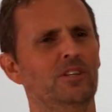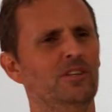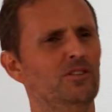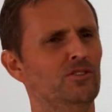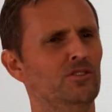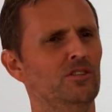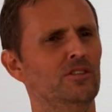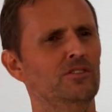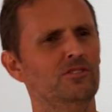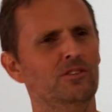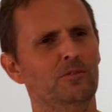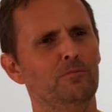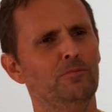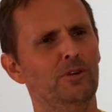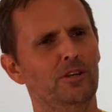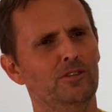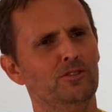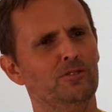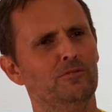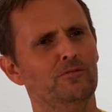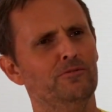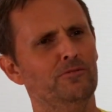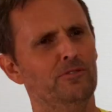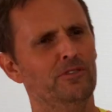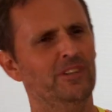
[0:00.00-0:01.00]
Is is it
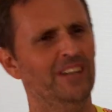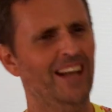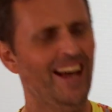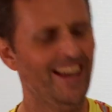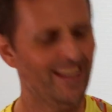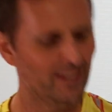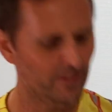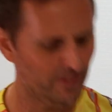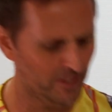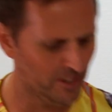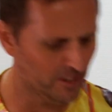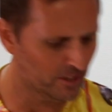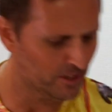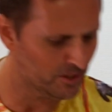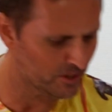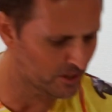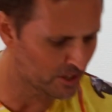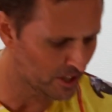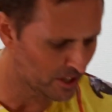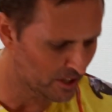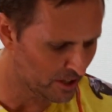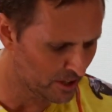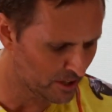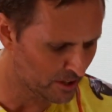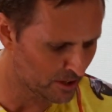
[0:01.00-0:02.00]
possible for an
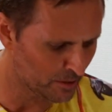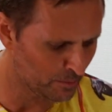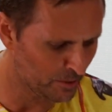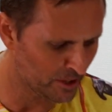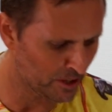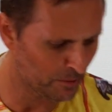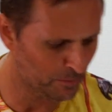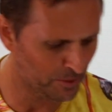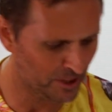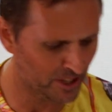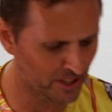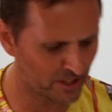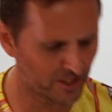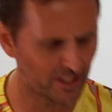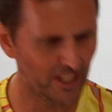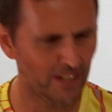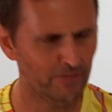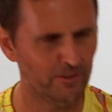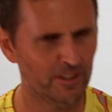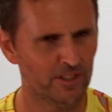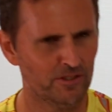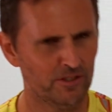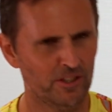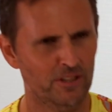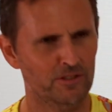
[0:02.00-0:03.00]
atheist to be a
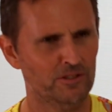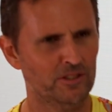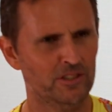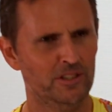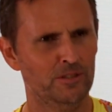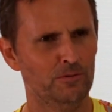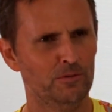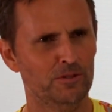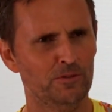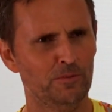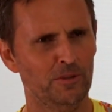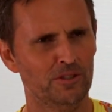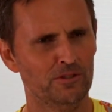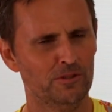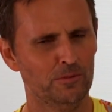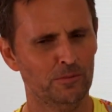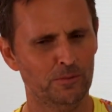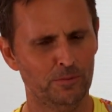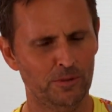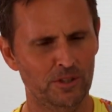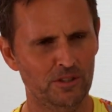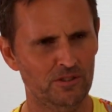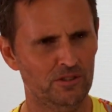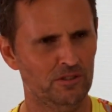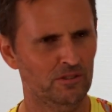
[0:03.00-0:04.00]
peace-loving, socially
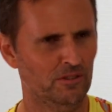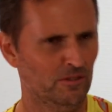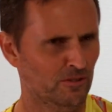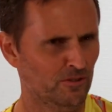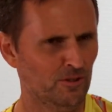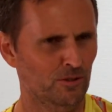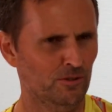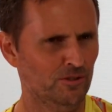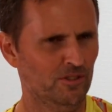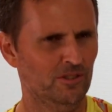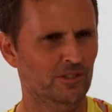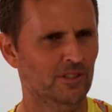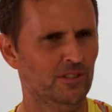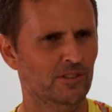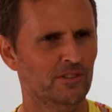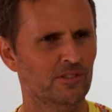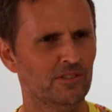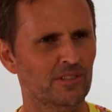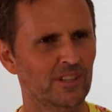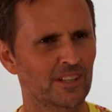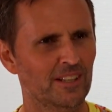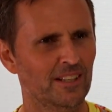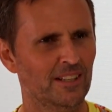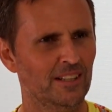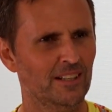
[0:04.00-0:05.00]
responsible person? Of course it
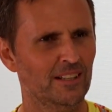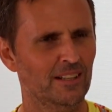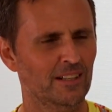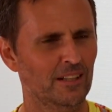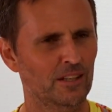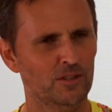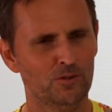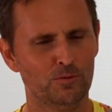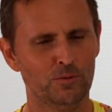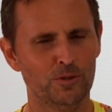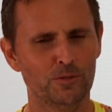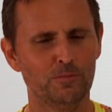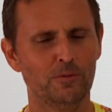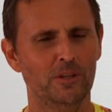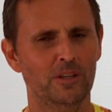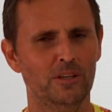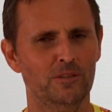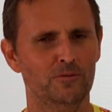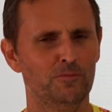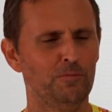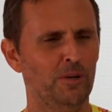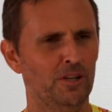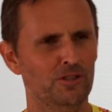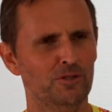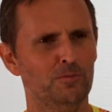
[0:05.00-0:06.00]
is. Yeah. It's
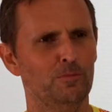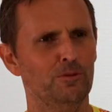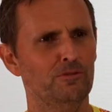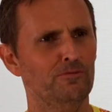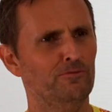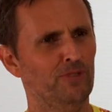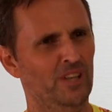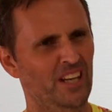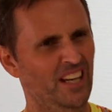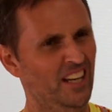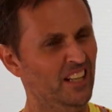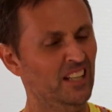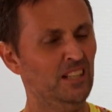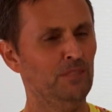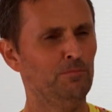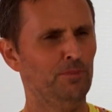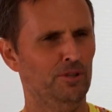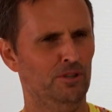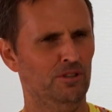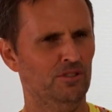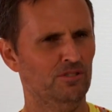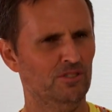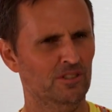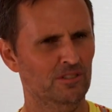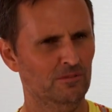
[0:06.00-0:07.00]
it's possible for any
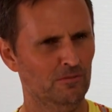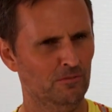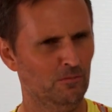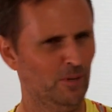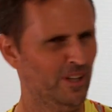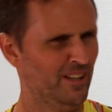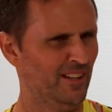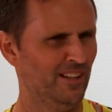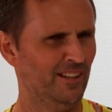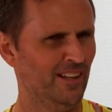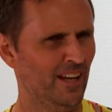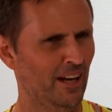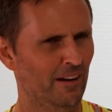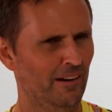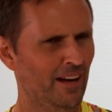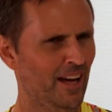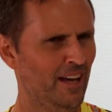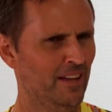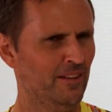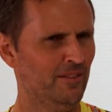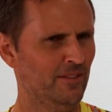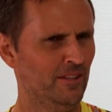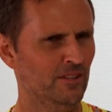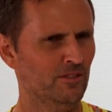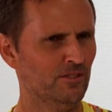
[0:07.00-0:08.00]
person, whether mm -hmm.
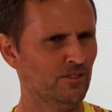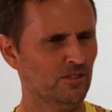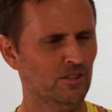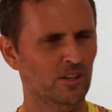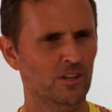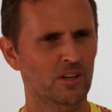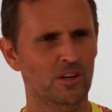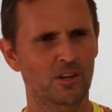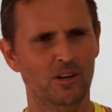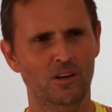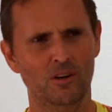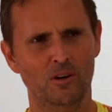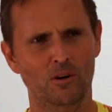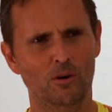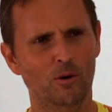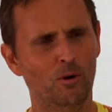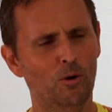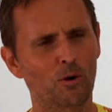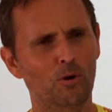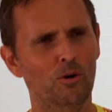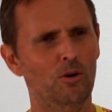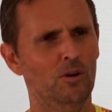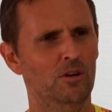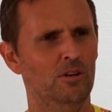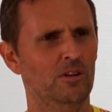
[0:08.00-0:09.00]
they're atheist
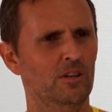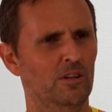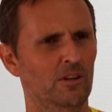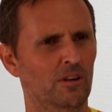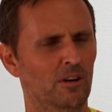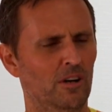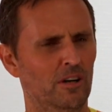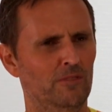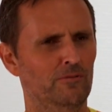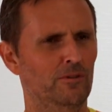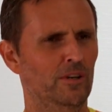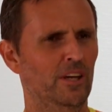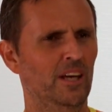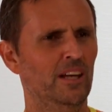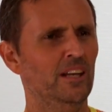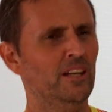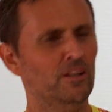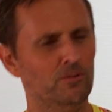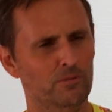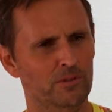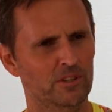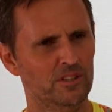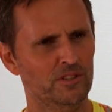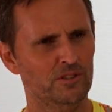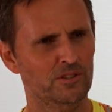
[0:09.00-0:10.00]
or of
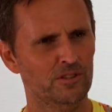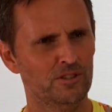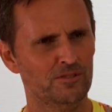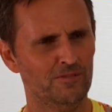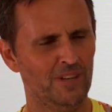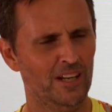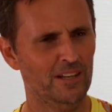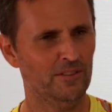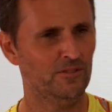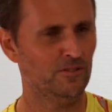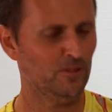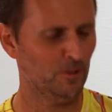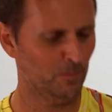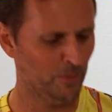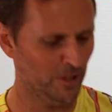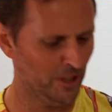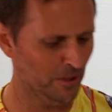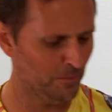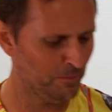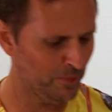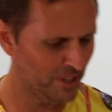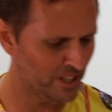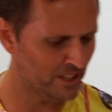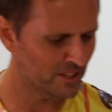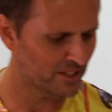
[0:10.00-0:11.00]
any religious faith, to be
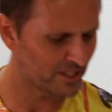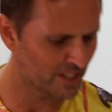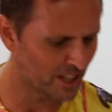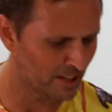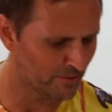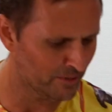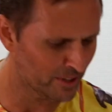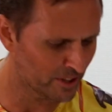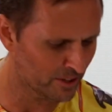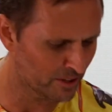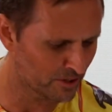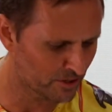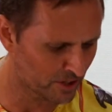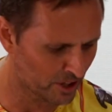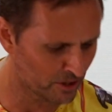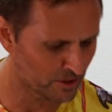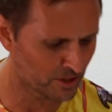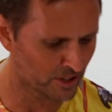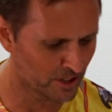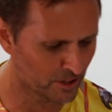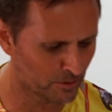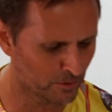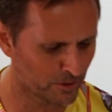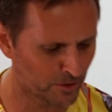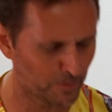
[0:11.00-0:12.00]
a peace-loving,
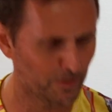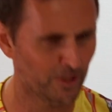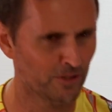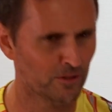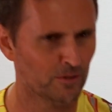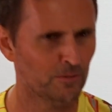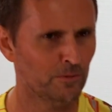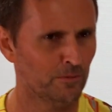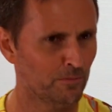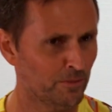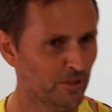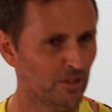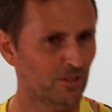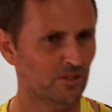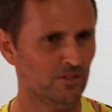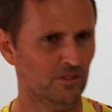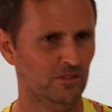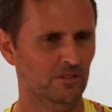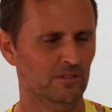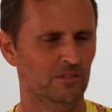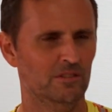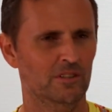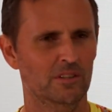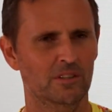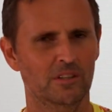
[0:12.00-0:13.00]
socially responsible
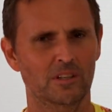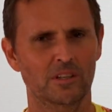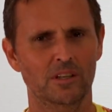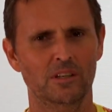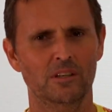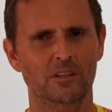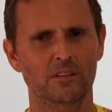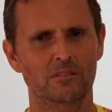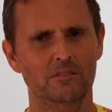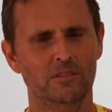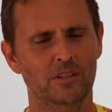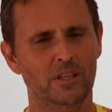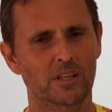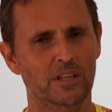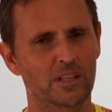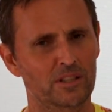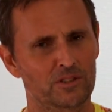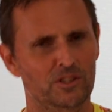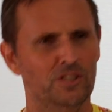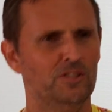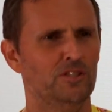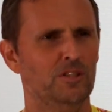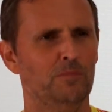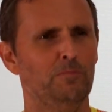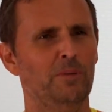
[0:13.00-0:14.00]
person. Mm. Uh,
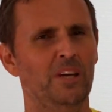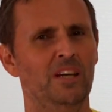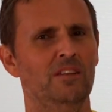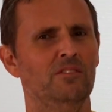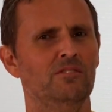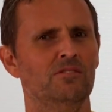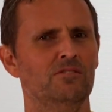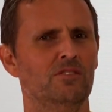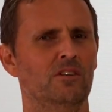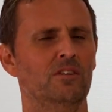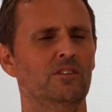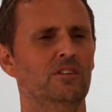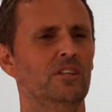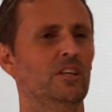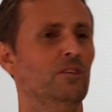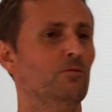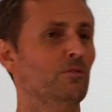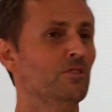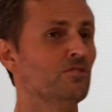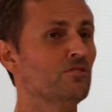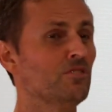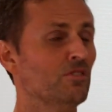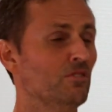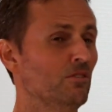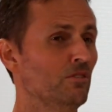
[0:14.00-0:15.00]
it just depends on their
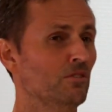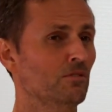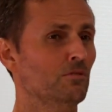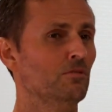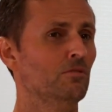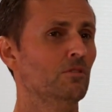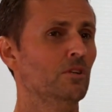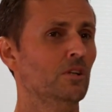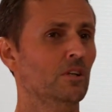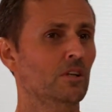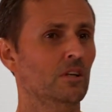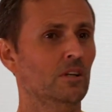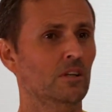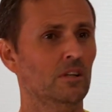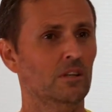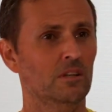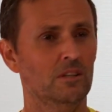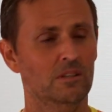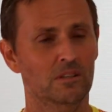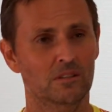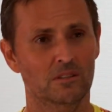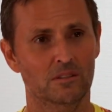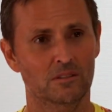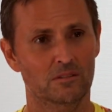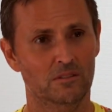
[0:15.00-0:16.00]
internal
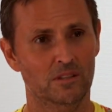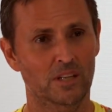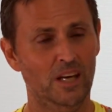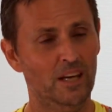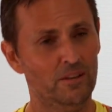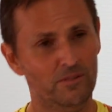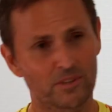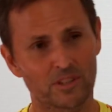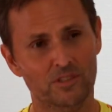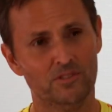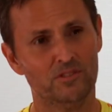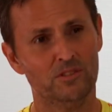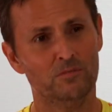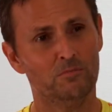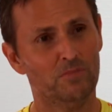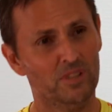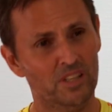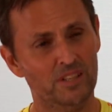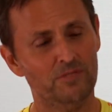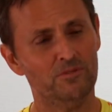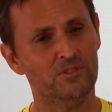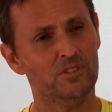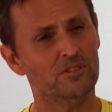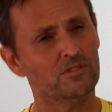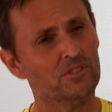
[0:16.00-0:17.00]
ethics and
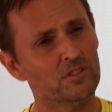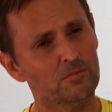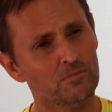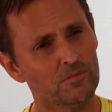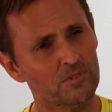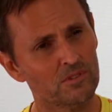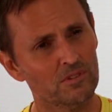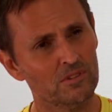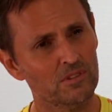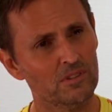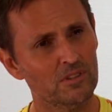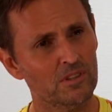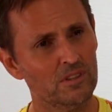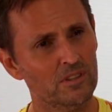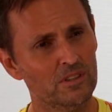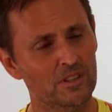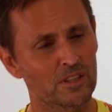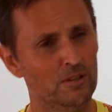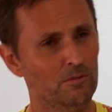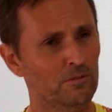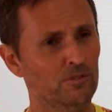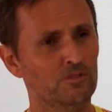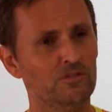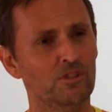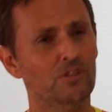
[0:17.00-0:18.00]
belief systems. Yeah.
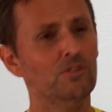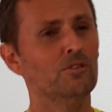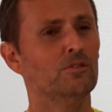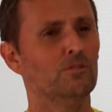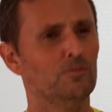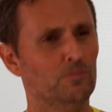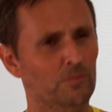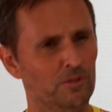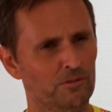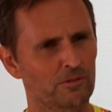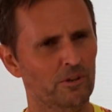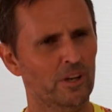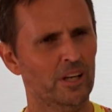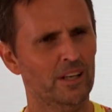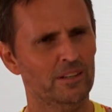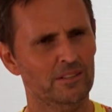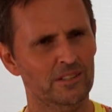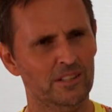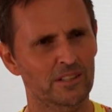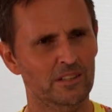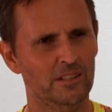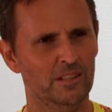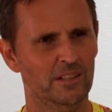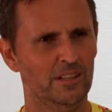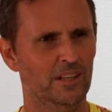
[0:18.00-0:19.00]
Their internal
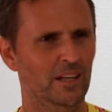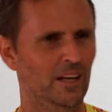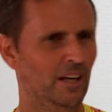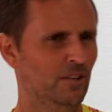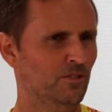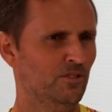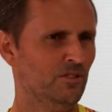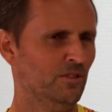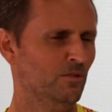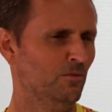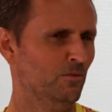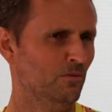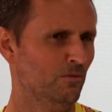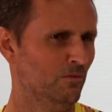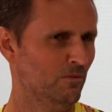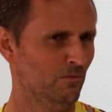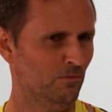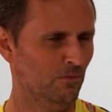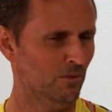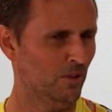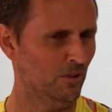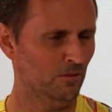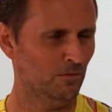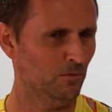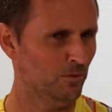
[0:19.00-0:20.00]
morality yeah. as to
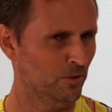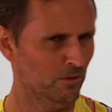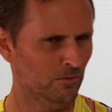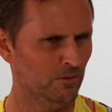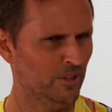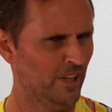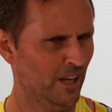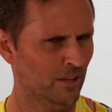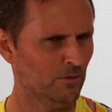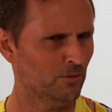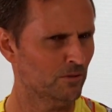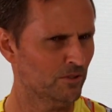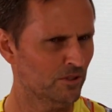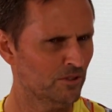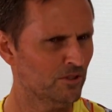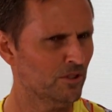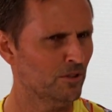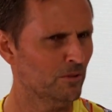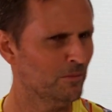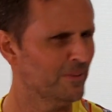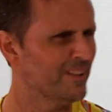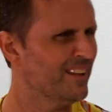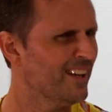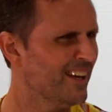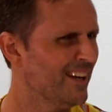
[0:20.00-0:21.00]
what that will
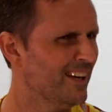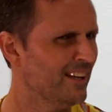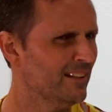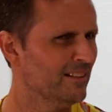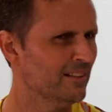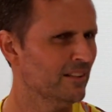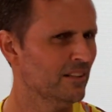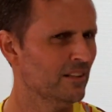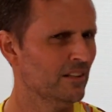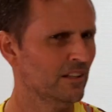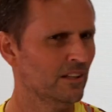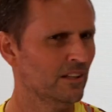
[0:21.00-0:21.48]
determine that.